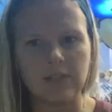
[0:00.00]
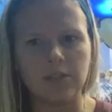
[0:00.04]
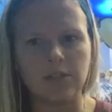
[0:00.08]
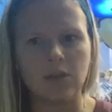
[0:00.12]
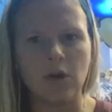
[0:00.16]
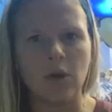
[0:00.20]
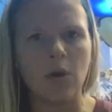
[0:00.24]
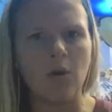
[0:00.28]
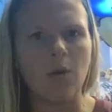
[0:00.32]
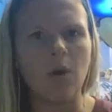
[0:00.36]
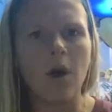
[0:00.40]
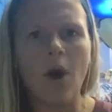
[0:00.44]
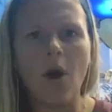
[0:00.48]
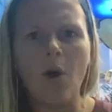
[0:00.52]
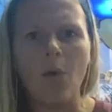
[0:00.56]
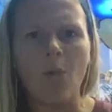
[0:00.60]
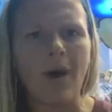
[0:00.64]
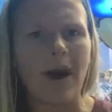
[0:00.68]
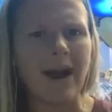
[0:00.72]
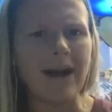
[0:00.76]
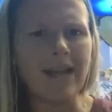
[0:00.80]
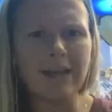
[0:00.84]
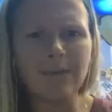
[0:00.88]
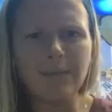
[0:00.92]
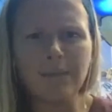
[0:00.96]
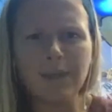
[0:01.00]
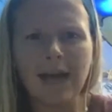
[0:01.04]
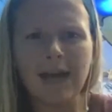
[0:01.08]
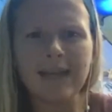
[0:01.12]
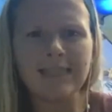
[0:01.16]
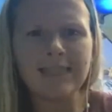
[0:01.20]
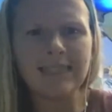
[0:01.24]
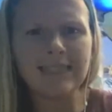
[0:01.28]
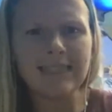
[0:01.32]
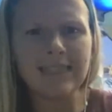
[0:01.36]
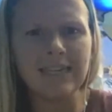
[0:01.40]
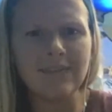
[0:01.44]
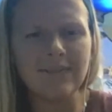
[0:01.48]
So why did
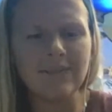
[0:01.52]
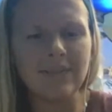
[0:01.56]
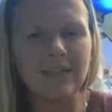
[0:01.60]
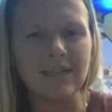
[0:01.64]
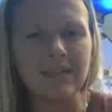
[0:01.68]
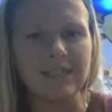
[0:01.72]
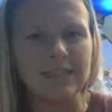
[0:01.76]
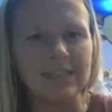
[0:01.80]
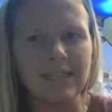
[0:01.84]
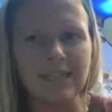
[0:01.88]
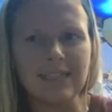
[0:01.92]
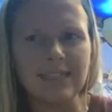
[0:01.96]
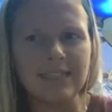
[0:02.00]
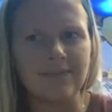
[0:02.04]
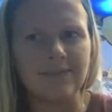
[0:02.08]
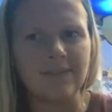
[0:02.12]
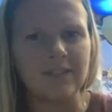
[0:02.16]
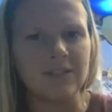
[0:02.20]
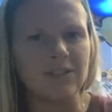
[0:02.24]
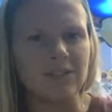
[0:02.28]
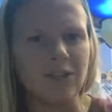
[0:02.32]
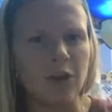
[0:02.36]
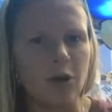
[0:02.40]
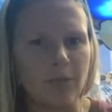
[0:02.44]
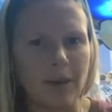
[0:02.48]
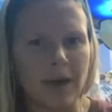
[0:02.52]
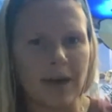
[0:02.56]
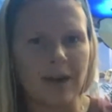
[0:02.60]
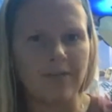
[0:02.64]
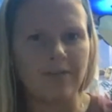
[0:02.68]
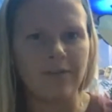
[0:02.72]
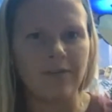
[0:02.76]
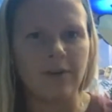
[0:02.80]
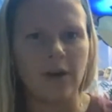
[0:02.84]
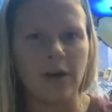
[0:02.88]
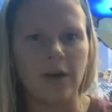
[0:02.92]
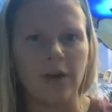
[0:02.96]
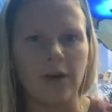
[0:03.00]
plastic even exist if it's so bad
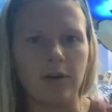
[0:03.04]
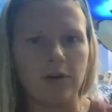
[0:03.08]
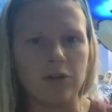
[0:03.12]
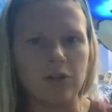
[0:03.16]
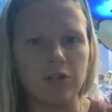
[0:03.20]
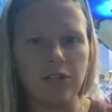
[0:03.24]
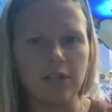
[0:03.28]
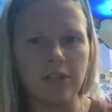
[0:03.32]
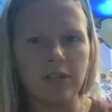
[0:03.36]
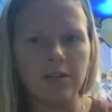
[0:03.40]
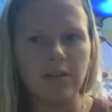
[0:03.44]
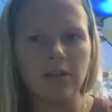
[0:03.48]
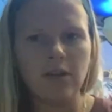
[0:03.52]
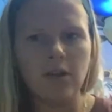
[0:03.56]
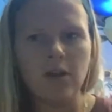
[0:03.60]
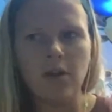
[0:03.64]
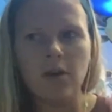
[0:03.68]
for our ocean?